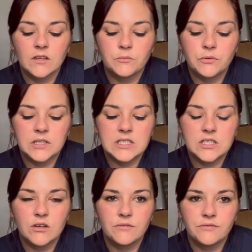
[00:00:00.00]
printed
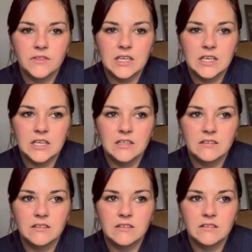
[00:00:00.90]
off the
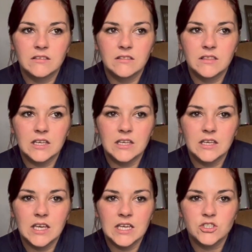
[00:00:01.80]

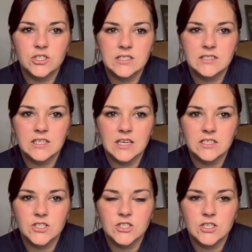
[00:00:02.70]
itched
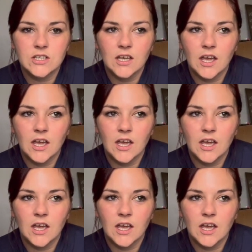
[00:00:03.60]
stitch